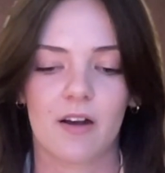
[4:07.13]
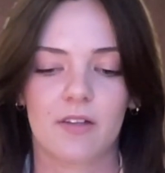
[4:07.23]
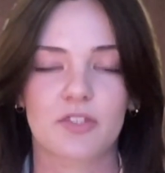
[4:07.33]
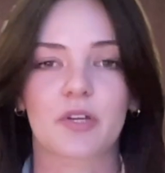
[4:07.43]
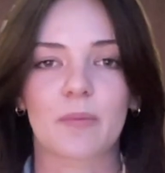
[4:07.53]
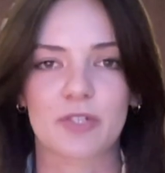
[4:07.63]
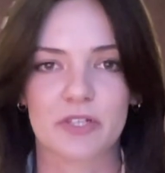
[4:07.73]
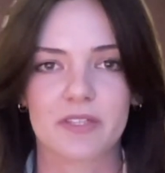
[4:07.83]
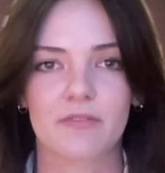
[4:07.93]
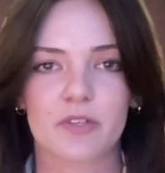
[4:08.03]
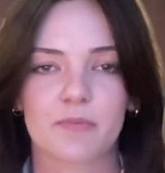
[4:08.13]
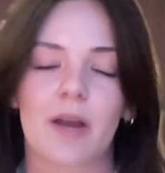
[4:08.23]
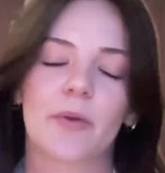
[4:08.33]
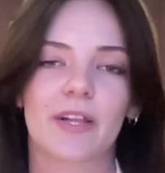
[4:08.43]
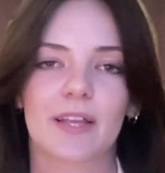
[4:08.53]
descriptions of those
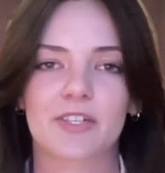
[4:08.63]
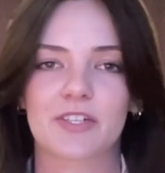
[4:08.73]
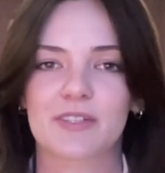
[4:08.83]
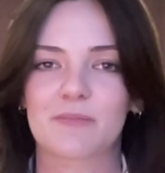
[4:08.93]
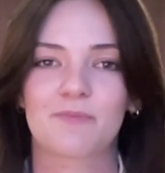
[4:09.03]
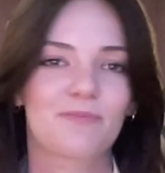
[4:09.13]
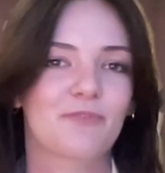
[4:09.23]
primary elections,